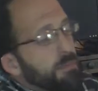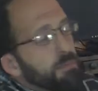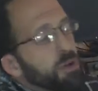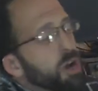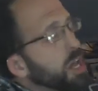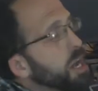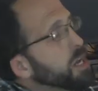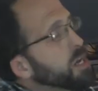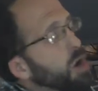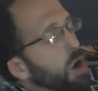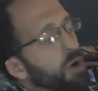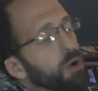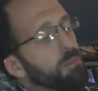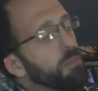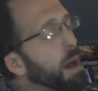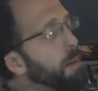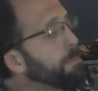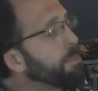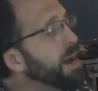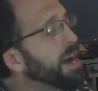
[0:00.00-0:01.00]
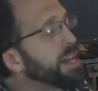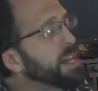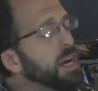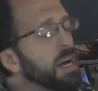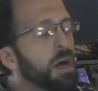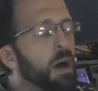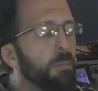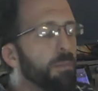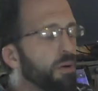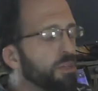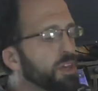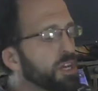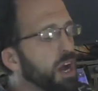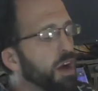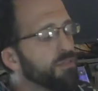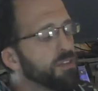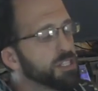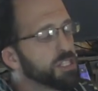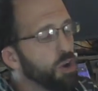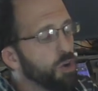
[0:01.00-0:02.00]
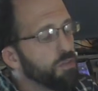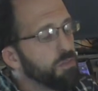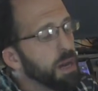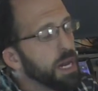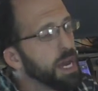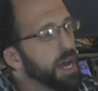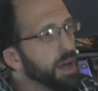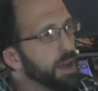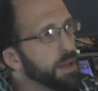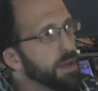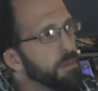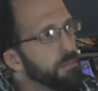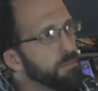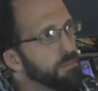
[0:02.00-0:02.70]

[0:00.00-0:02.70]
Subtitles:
am gonna go to my bed, pull the covers over my head.